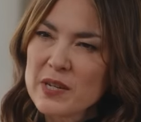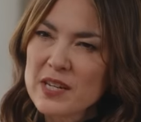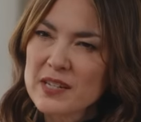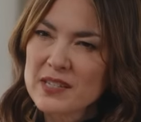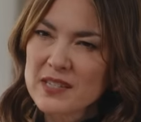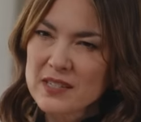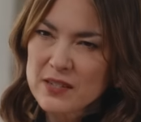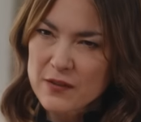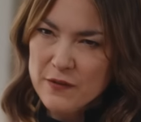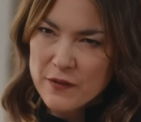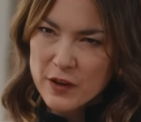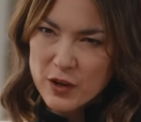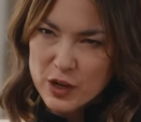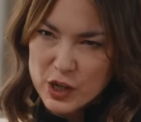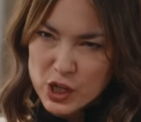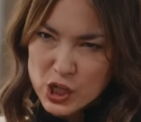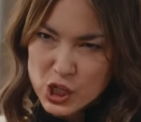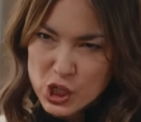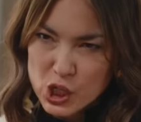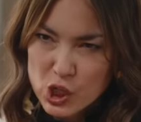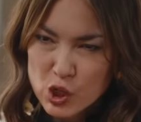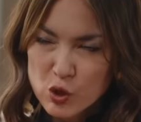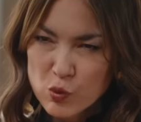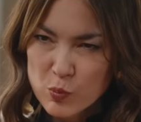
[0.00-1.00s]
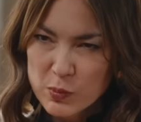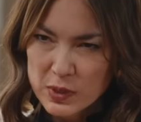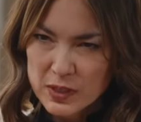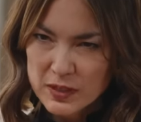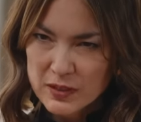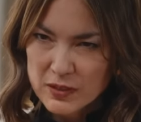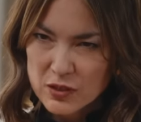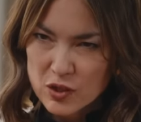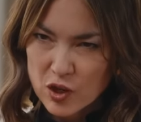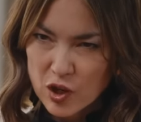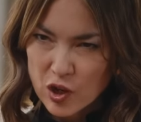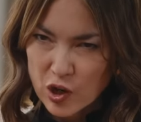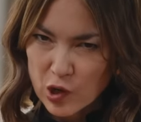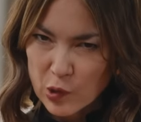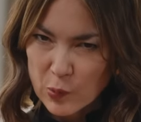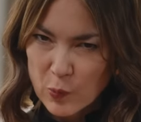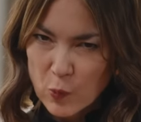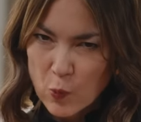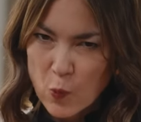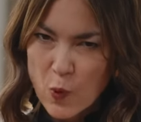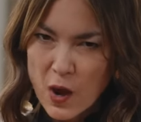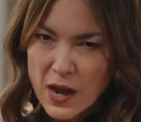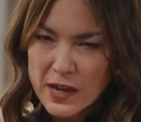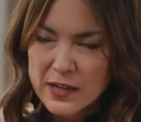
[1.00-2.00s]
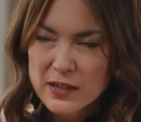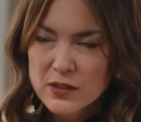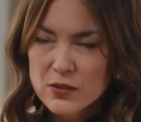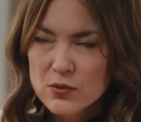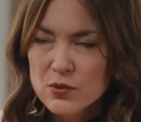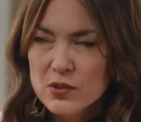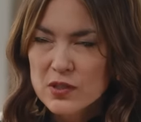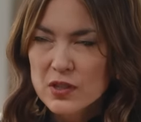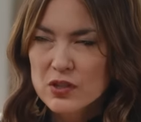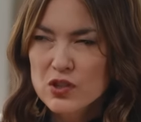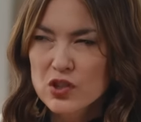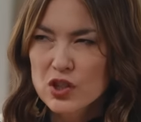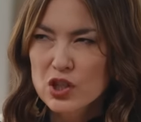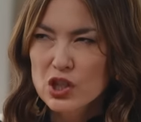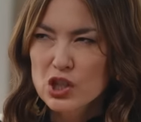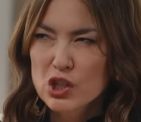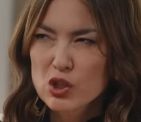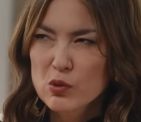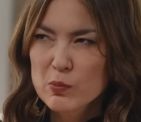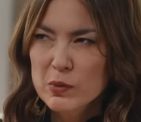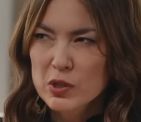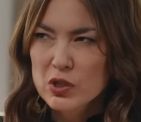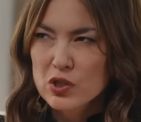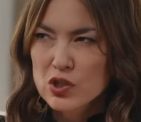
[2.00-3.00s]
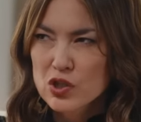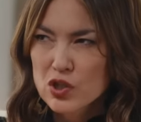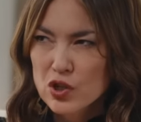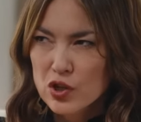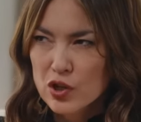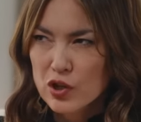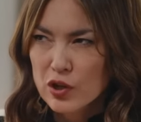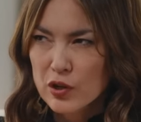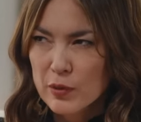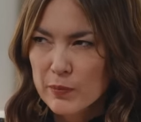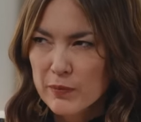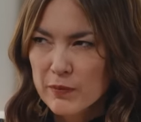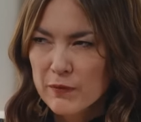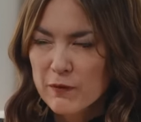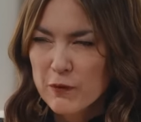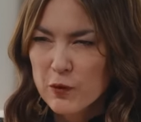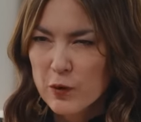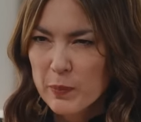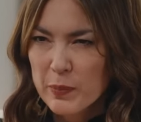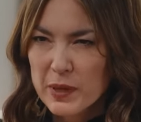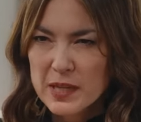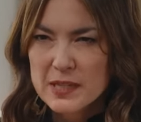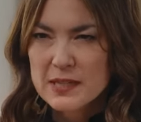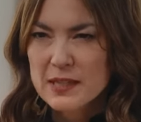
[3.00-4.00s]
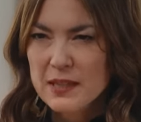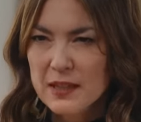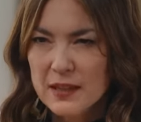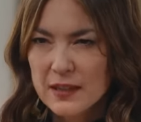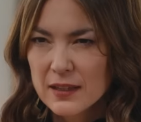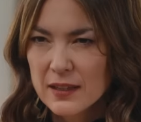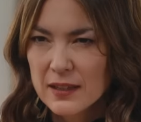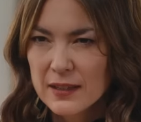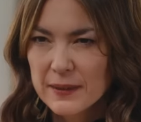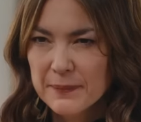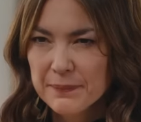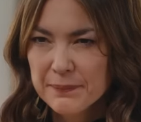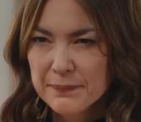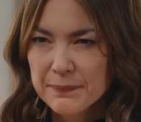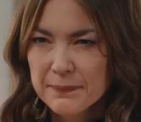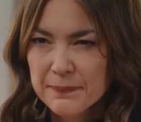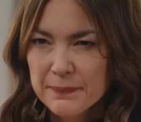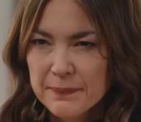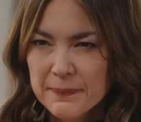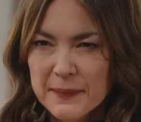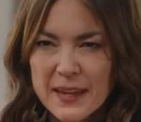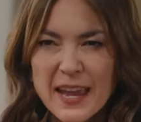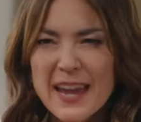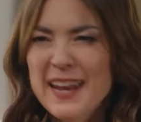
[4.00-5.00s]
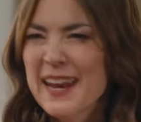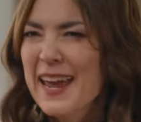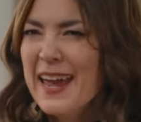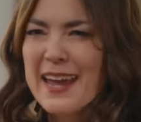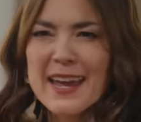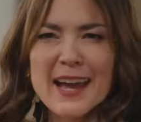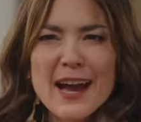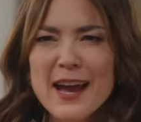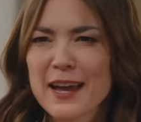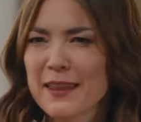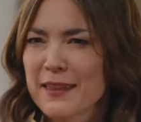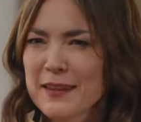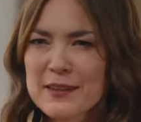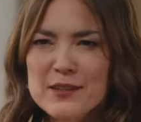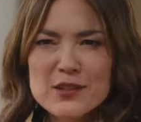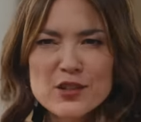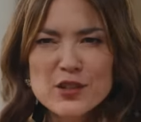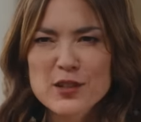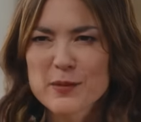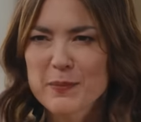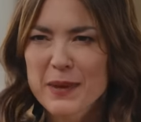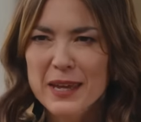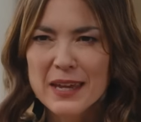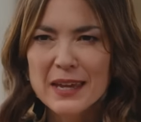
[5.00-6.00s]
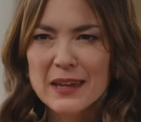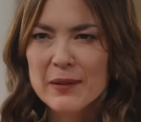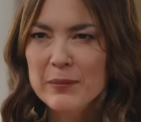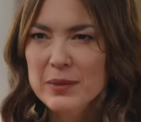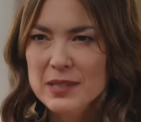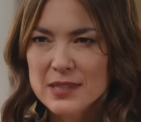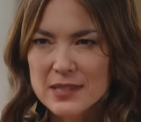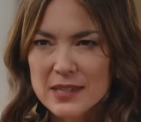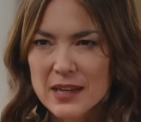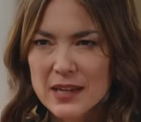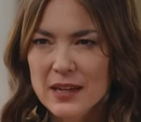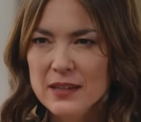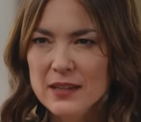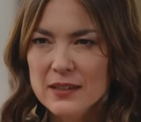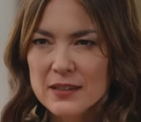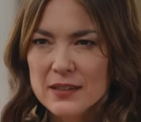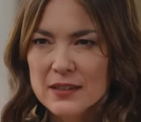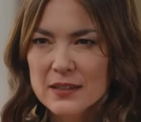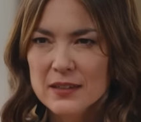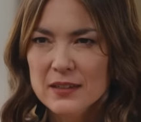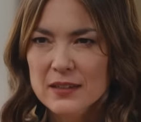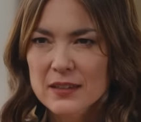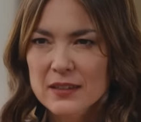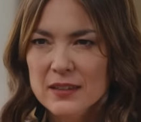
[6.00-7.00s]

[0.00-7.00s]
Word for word: because it's a very human term. Why mm-hmm. use such a human term for basically an AI that's just making mistakes?